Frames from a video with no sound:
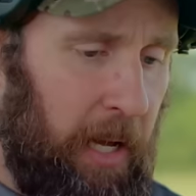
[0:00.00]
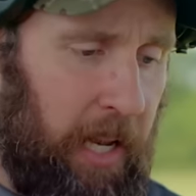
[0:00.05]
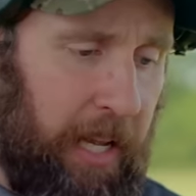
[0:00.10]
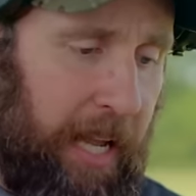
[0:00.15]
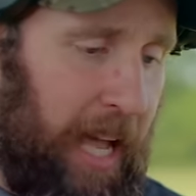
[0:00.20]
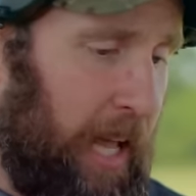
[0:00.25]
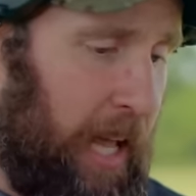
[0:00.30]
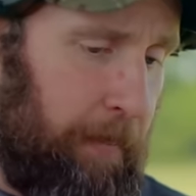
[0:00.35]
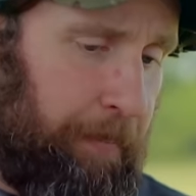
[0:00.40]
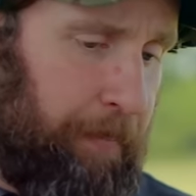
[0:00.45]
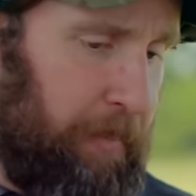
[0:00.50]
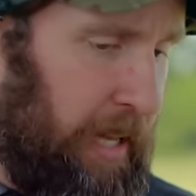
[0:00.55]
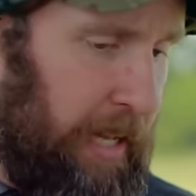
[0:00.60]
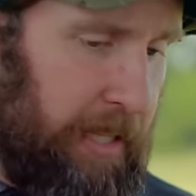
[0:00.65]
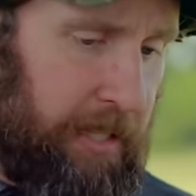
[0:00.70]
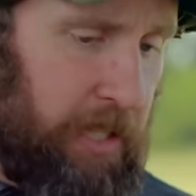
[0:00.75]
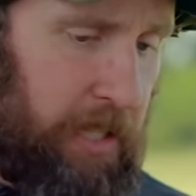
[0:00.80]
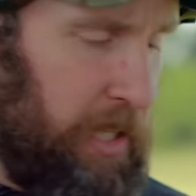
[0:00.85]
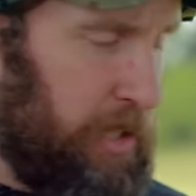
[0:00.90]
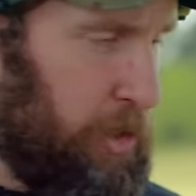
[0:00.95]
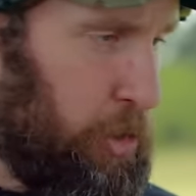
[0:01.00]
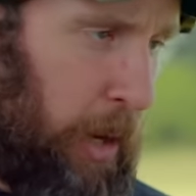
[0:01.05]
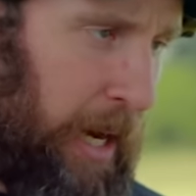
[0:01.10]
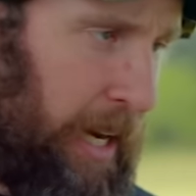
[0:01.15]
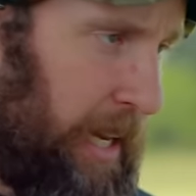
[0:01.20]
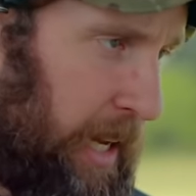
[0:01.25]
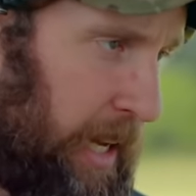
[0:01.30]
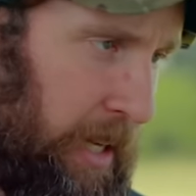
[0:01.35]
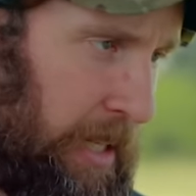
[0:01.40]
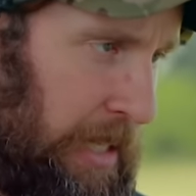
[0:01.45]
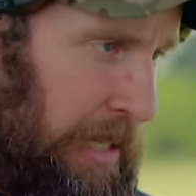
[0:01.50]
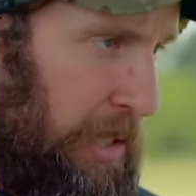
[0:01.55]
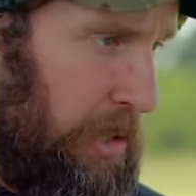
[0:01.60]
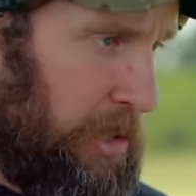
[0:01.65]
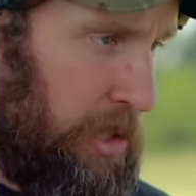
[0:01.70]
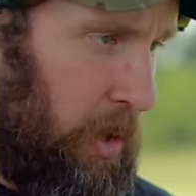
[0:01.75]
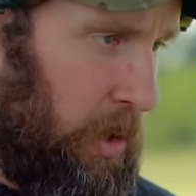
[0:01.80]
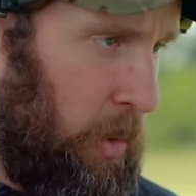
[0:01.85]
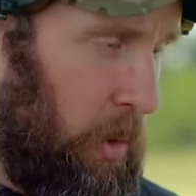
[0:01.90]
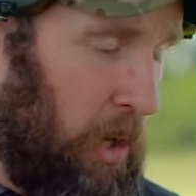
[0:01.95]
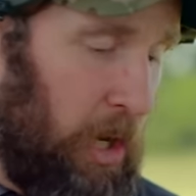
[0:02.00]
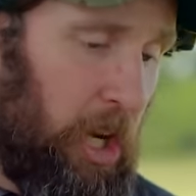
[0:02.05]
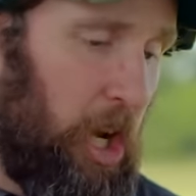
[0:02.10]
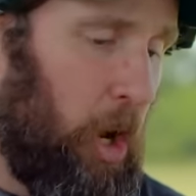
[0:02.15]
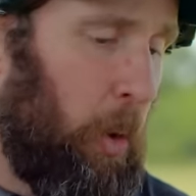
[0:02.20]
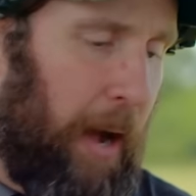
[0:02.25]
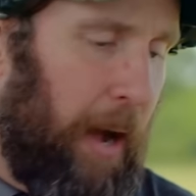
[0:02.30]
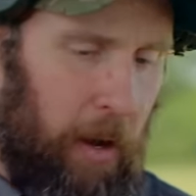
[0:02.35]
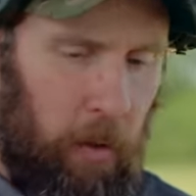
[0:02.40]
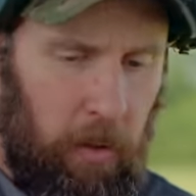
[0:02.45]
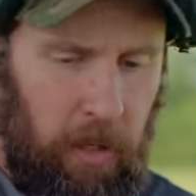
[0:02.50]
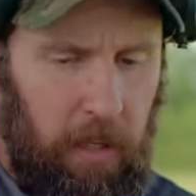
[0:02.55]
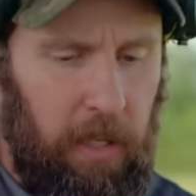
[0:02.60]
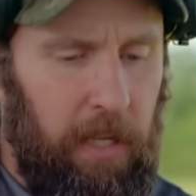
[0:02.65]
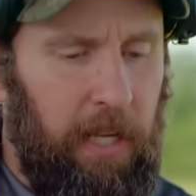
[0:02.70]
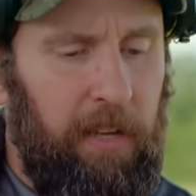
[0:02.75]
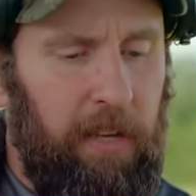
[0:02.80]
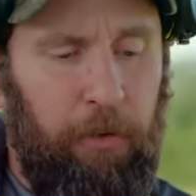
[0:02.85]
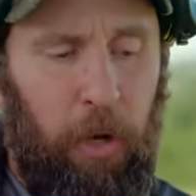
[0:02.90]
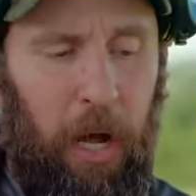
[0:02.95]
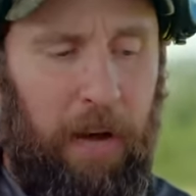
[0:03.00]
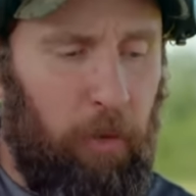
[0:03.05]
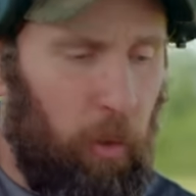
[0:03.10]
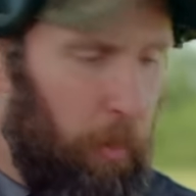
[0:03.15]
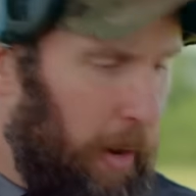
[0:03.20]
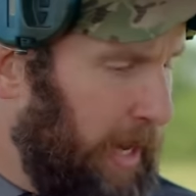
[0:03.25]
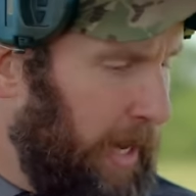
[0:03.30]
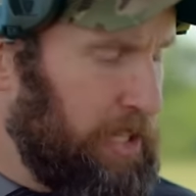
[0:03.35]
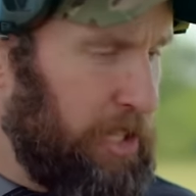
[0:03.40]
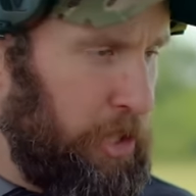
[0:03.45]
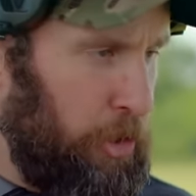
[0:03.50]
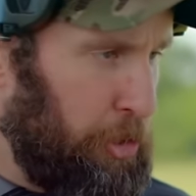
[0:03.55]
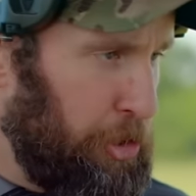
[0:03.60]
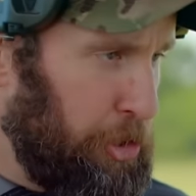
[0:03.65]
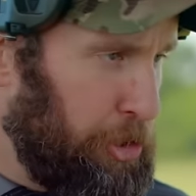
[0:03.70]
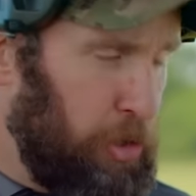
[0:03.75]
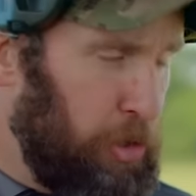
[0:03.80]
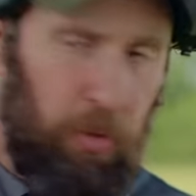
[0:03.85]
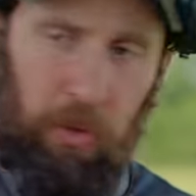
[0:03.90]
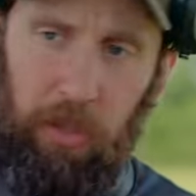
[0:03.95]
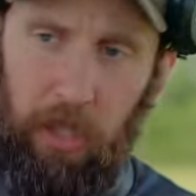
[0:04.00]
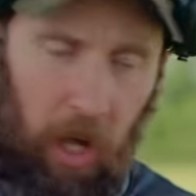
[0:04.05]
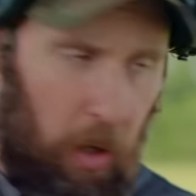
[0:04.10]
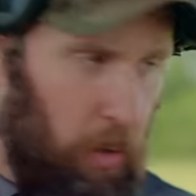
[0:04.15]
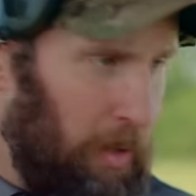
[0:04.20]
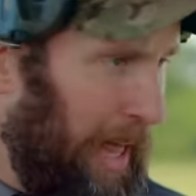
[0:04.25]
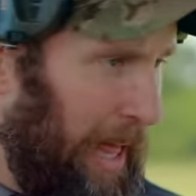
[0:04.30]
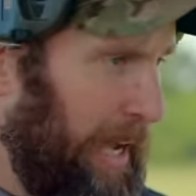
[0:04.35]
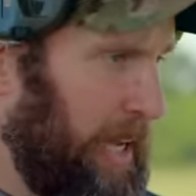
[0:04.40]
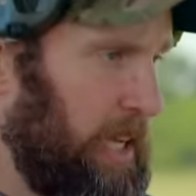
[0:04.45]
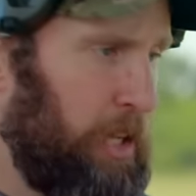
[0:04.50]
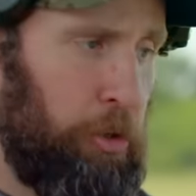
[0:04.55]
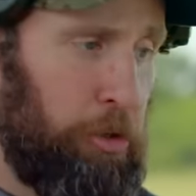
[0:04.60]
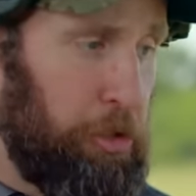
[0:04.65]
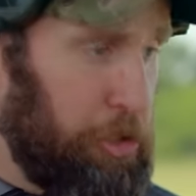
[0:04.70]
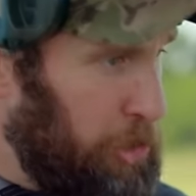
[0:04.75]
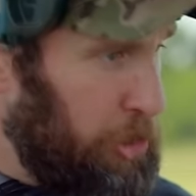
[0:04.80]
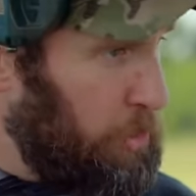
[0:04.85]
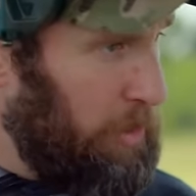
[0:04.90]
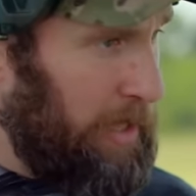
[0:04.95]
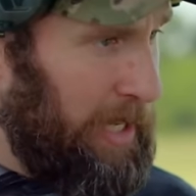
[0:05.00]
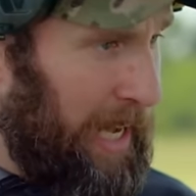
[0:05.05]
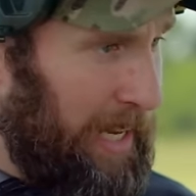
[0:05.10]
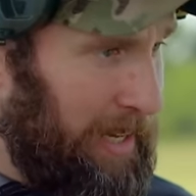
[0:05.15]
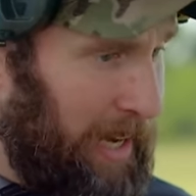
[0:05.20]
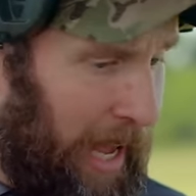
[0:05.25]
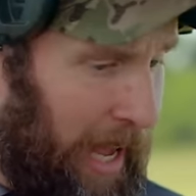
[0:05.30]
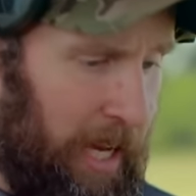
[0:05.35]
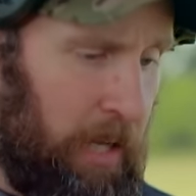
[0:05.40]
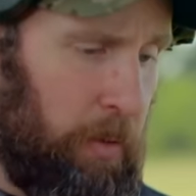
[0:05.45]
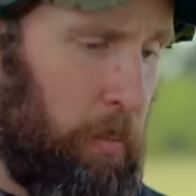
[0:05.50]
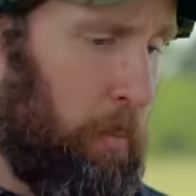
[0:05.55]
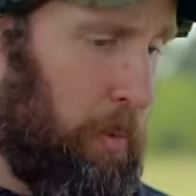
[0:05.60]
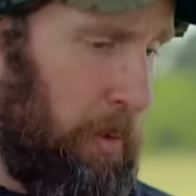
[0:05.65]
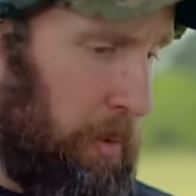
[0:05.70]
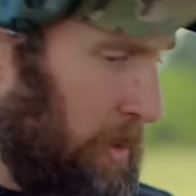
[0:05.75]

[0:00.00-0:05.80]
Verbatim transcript: And again, it's training. And so go out. If you have a range that you can shoot low light, you can shoot at night.